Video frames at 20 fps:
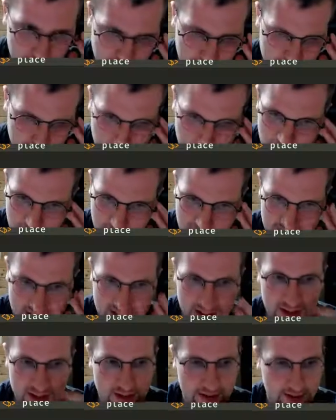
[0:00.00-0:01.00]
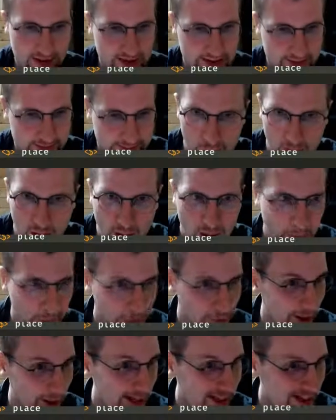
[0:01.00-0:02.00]
optimization.
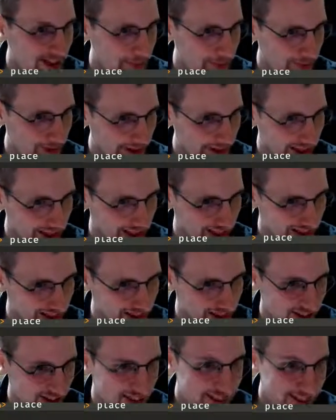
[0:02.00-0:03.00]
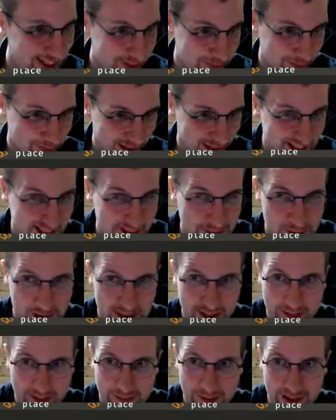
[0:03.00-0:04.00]
Branch prediction. It's like branch
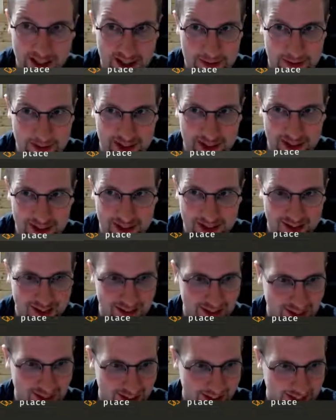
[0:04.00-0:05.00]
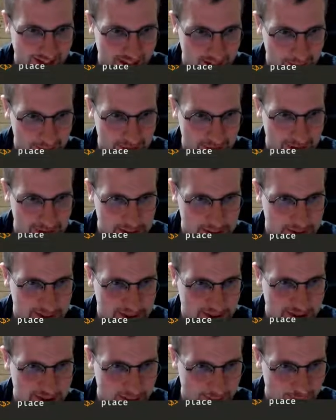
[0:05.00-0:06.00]
prediction. Branch
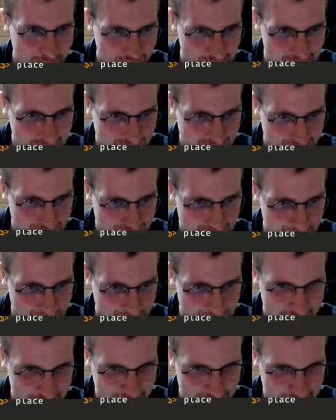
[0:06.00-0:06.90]
prediction for your JVM code.